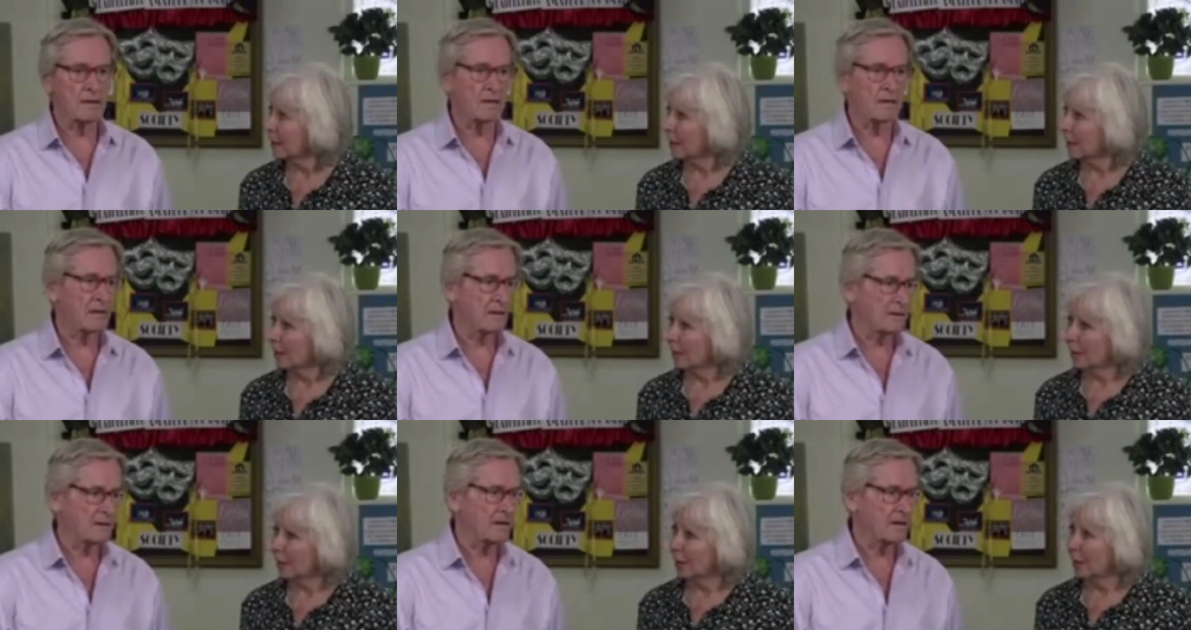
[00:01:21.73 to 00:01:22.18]

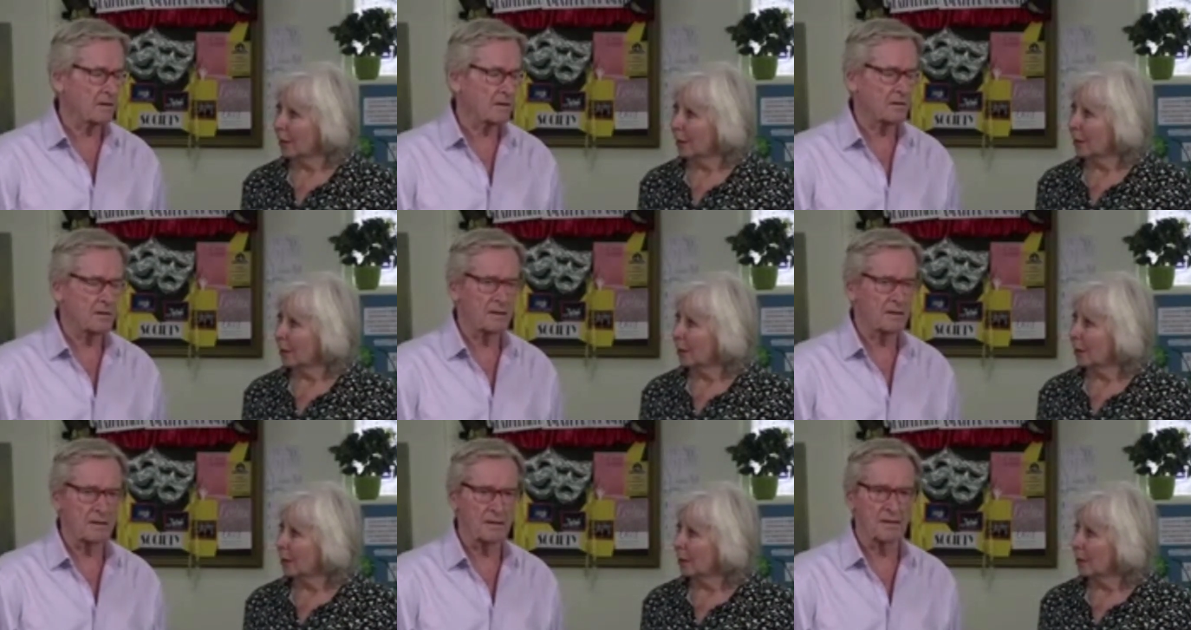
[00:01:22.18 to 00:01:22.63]
Speaker 1: I know,
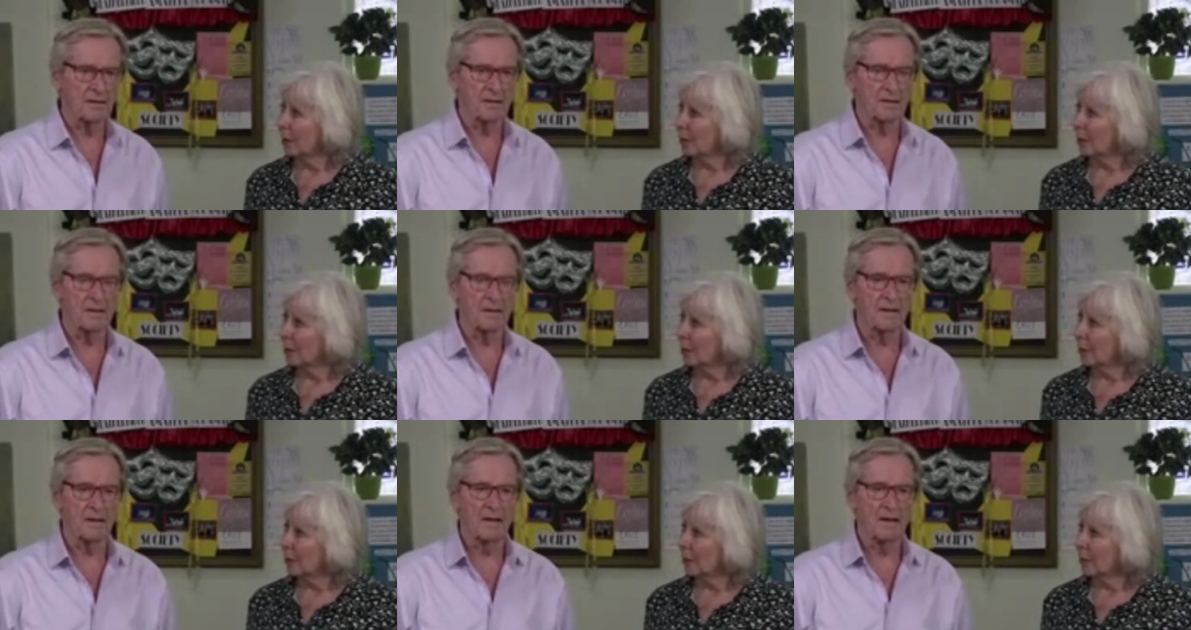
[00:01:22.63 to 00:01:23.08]
I know.
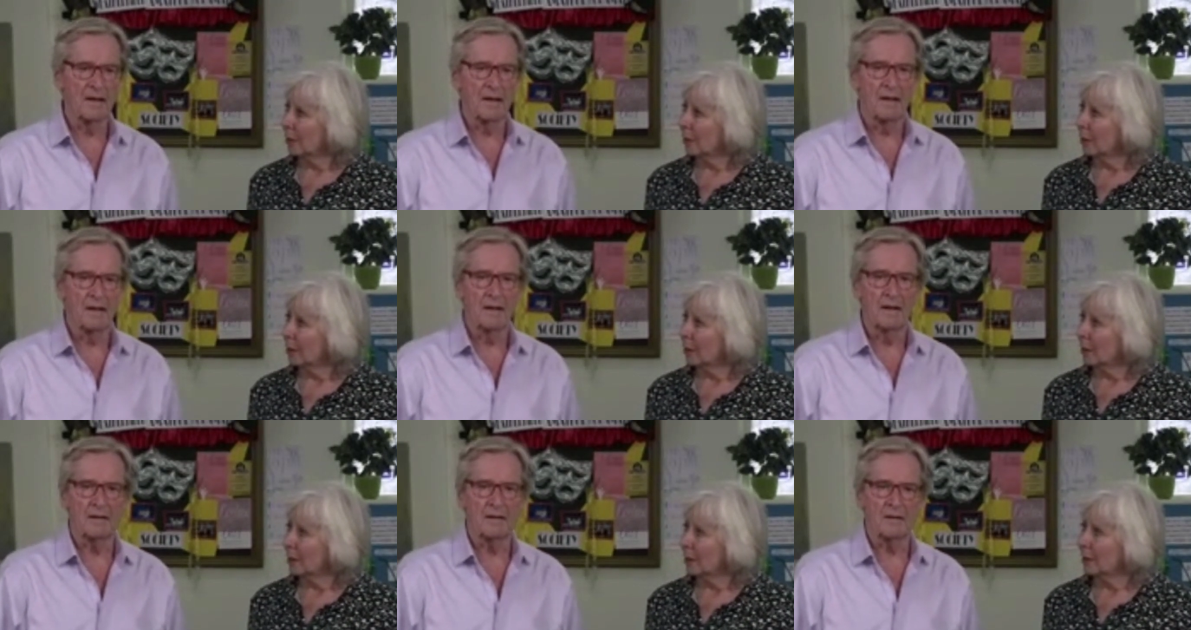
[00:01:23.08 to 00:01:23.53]

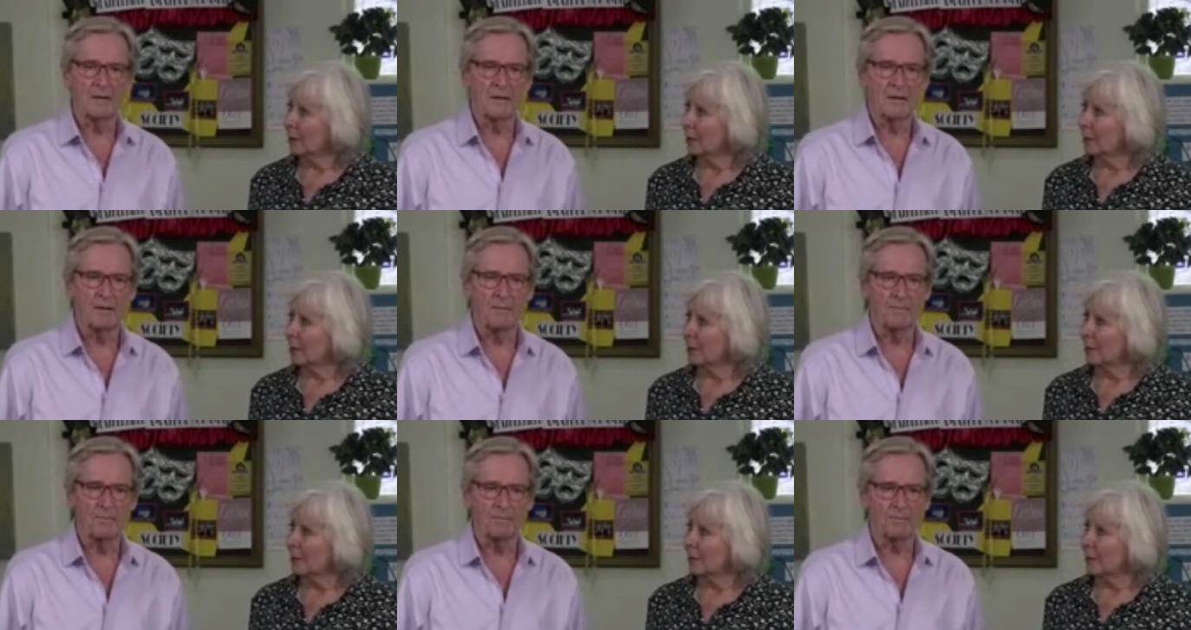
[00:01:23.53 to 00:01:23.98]
And,
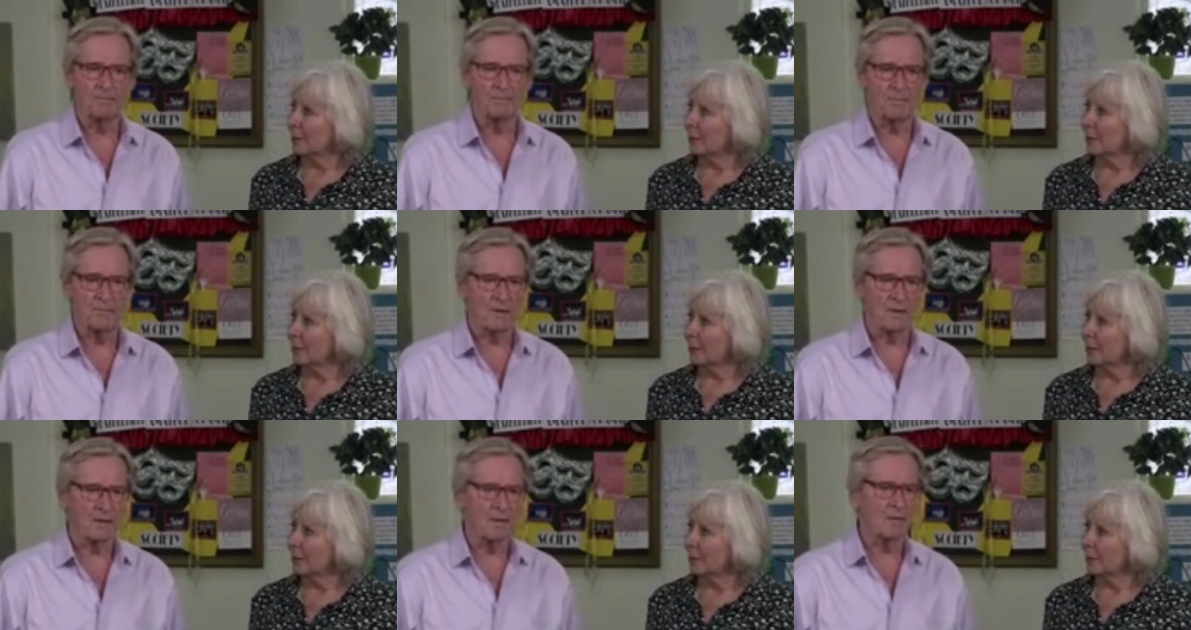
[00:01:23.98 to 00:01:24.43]
um,
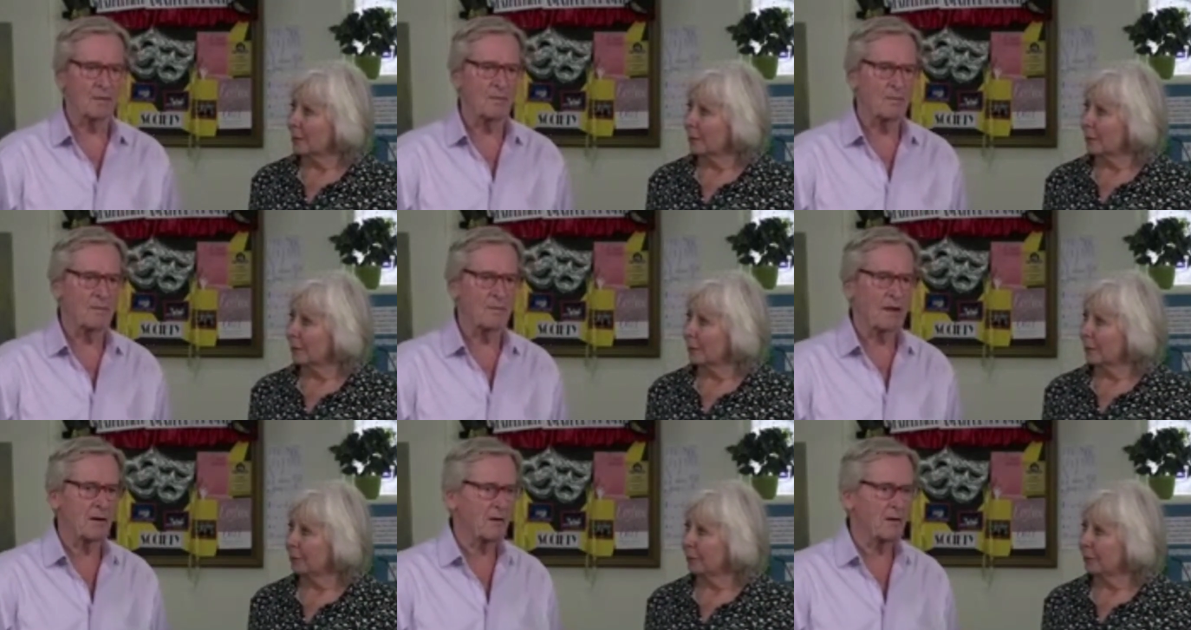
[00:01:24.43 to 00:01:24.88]

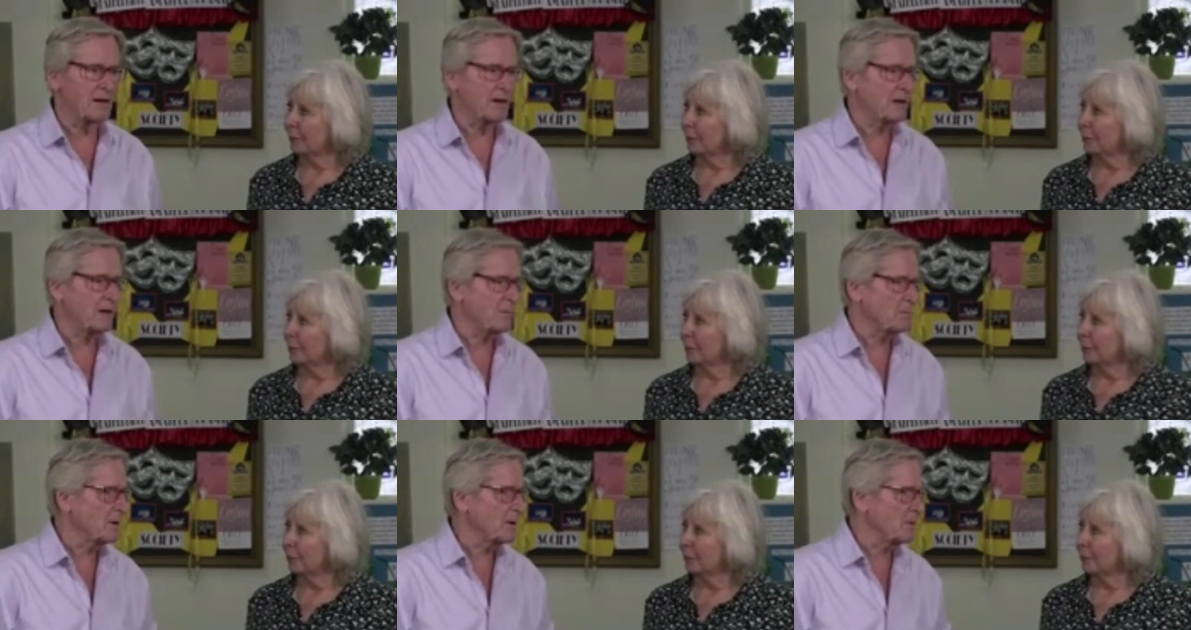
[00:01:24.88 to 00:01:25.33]
Mary
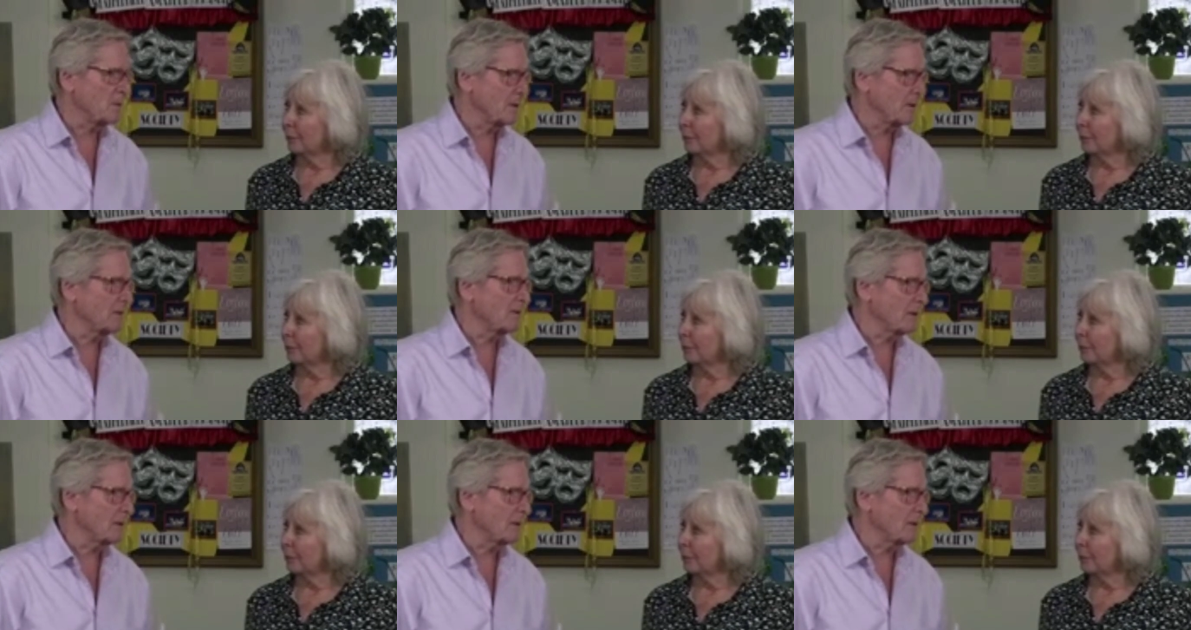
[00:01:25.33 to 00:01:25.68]
can be a bit